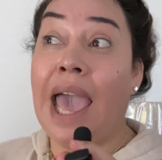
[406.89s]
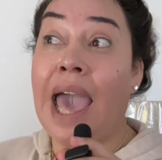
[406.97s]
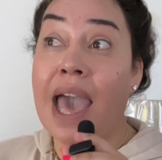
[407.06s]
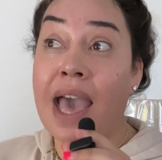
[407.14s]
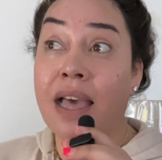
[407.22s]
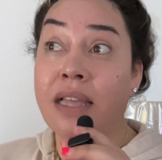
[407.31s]

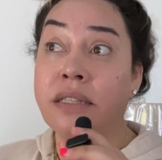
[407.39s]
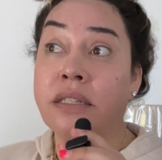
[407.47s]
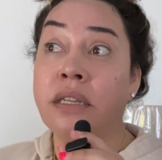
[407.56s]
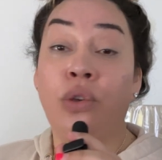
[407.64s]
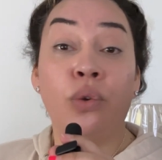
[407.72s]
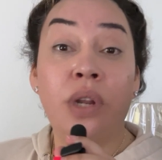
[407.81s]
and
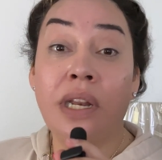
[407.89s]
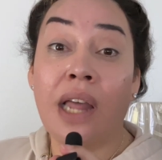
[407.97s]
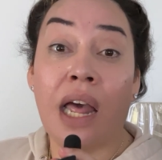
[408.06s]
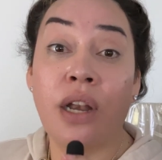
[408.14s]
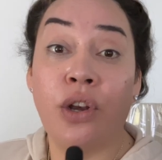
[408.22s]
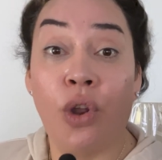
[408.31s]
you did
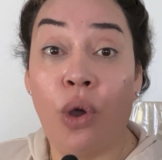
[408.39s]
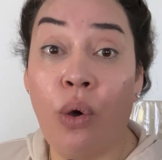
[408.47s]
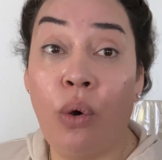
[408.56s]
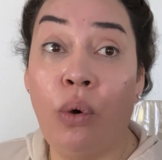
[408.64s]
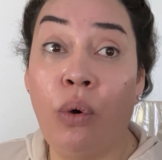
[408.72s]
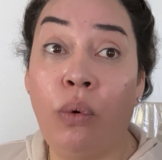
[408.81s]
not
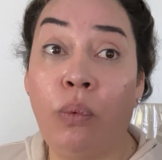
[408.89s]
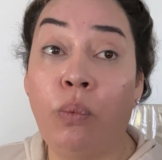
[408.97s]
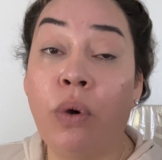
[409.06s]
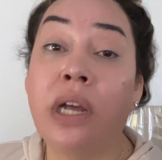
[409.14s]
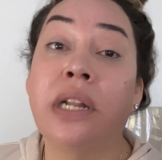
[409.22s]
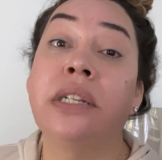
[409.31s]
know
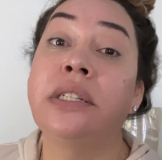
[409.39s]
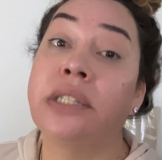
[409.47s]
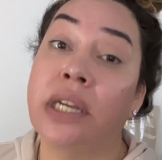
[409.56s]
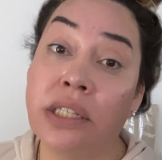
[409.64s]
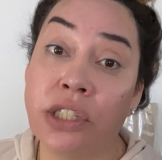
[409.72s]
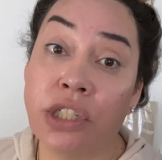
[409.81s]
what
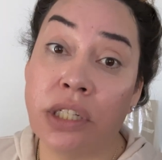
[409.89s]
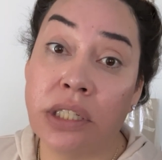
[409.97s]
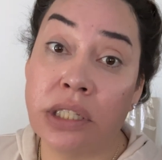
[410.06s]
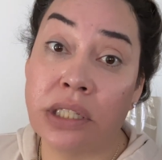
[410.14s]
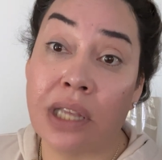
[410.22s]
intentions.